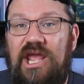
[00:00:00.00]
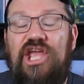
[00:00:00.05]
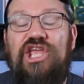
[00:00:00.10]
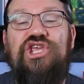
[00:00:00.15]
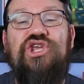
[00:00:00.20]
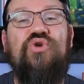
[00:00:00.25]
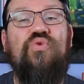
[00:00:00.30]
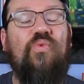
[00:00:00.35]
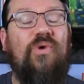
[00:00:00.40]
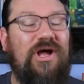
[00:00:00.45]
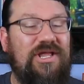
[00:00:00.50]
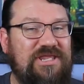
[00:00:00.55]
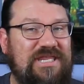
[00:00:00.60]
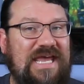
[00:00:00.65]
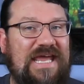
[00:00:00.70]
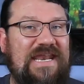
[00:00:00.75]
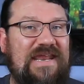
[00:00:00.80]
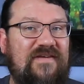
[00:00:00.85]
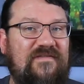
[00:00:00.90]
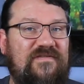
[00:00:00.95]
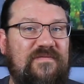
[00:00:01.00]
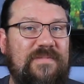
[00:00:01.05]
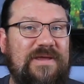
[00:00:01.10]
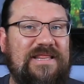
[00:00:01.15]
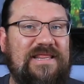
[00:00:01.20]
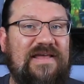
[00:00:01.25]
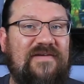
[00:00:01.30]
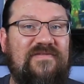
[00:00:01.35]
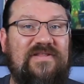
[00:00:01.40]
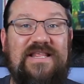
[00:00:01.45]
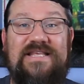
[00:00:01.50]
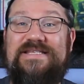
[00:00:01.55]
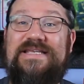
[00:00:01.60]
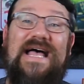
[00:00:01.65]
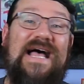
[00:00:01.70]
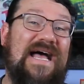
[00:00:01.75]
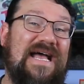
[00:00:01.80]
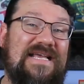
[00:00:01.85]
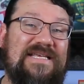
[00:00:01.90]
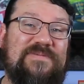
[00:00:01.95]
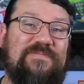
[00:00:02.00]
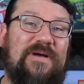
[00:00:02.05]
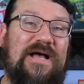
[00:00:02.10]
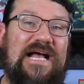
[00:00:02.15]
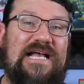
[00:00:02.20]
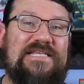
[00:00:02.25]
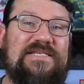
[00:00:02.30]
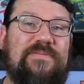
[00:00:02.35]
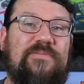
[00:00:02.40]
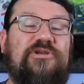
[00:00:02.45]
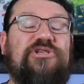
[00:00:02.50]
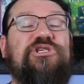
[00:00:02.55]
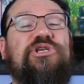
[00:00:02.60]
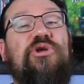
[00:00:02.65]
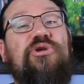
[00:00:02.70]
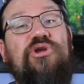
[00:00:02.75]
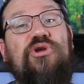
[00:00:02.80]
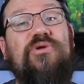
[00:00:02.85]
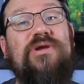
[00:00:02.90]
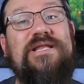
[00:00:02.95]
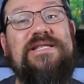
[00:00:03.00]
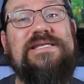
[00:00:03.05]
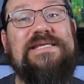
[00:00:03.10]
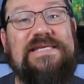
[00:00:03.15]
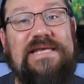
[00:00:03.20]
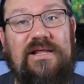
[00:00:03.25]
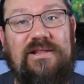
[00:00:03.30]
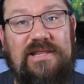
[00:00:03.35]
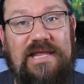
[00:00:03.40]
You want that infamy level as high as possible so you can sell